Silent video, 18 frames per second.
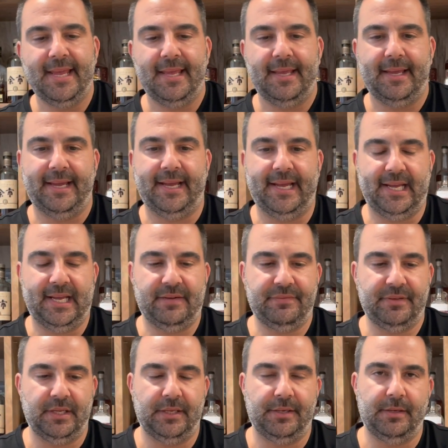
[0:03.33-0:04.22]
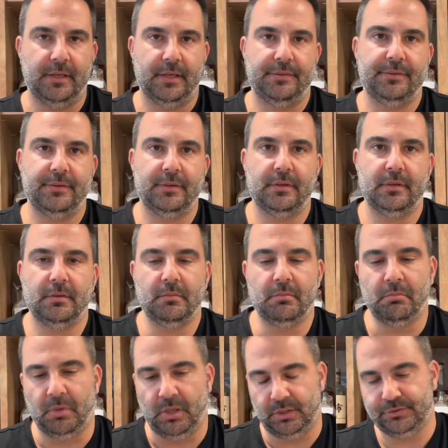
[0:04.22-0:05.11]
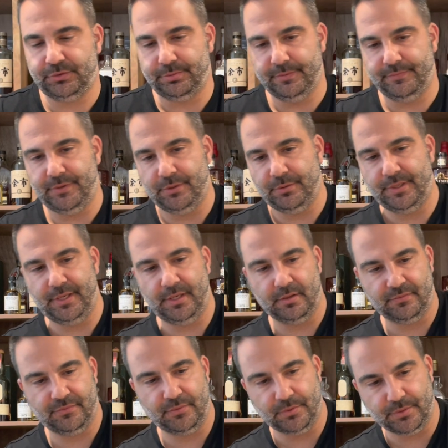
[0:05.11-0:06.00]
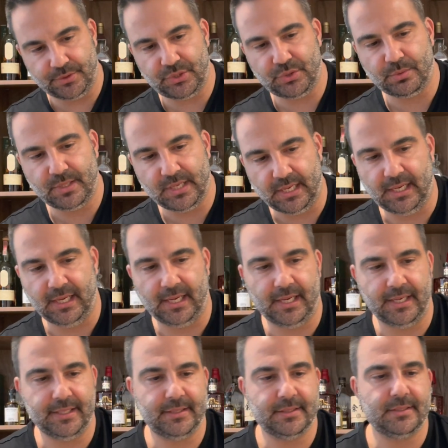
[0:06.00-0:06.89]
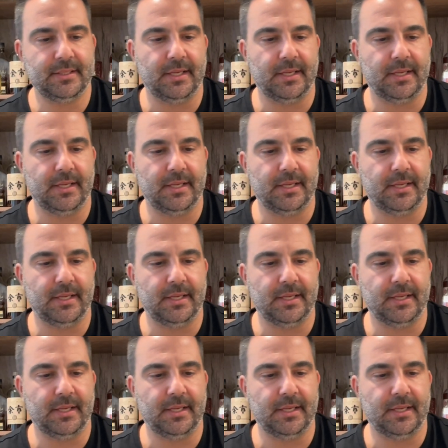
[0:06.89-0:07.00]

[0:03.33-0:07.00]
Have another malt review here for you guys.